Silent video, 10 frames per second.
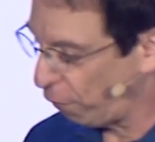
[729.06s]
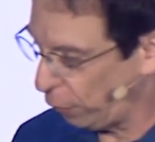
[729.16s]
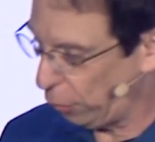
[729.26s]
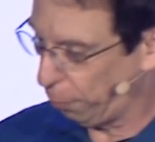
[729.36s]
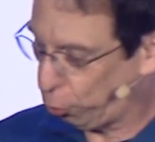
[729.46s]

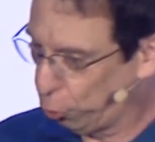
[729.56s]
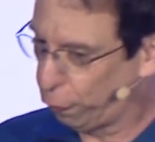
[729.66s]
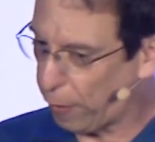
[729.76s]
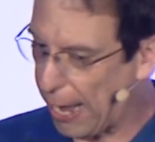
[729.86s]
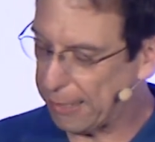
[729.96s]
You prove
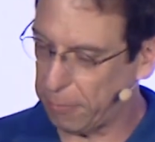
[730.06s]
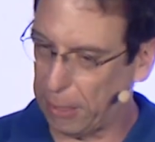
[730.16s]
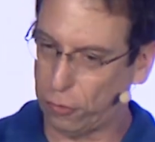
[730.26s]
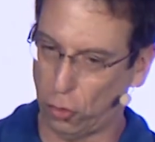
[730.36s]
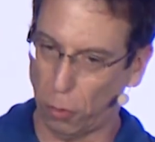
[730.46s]
facts
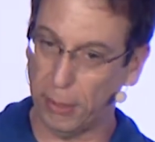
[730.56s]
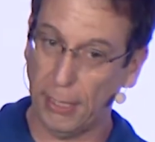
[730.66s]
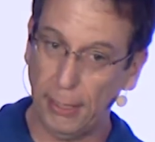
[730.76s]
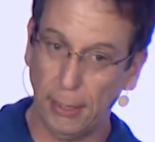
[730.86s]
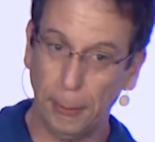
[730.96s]
about genomic
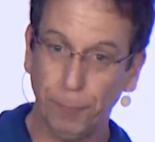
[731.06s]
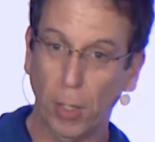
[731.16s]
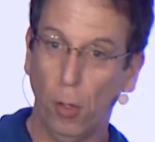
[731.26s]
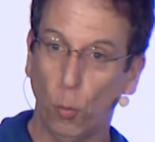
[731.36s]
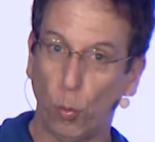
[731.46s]
data
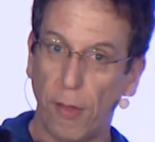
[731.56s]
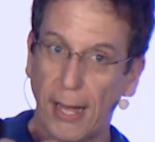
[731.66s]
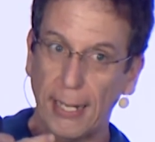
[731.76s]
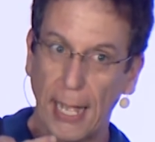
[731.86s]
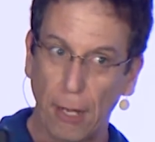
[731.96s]

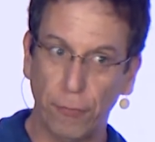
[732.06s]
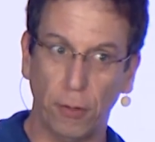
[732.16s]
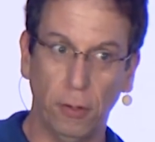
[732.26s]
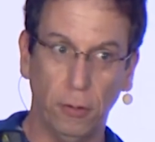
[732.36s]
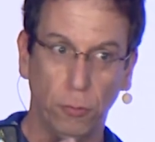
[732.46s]
without
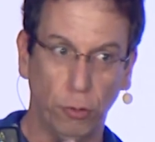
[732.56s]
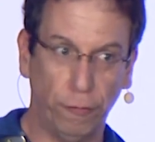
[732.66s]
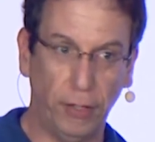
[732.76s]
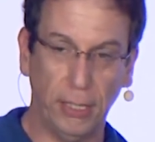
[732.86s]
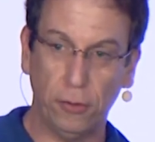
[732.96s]
ever
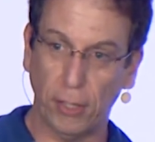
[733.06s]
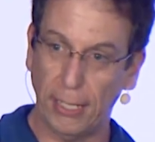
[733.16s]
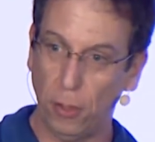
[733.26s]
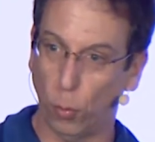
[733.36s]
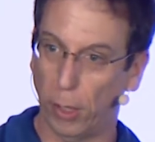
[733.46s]
revealing to
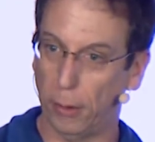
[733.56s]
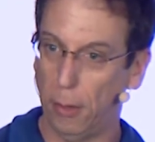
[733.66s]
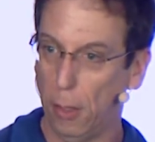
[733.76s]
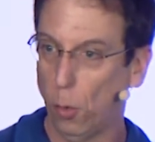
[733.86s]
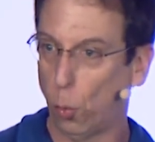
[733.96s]
anyone
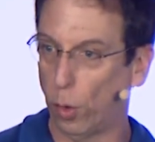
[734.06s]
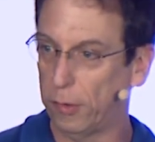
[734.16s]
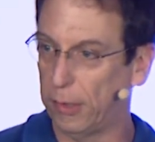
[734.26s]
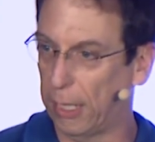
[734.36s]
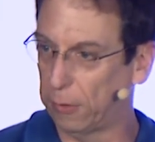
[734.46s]
what
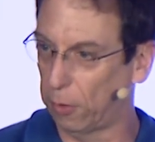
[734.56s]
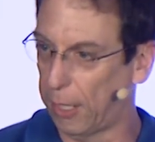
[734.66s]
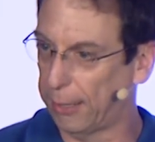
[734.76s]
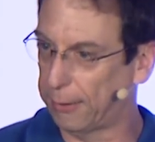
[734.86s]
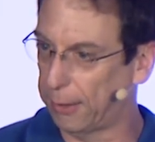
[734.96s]
the
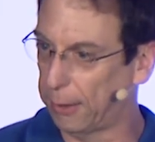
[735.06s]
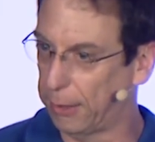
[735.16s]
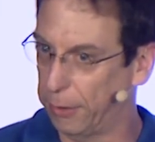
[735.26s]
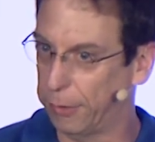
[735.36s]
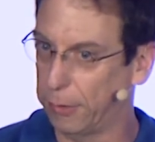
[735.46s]
underlying data
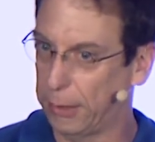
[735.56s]
is.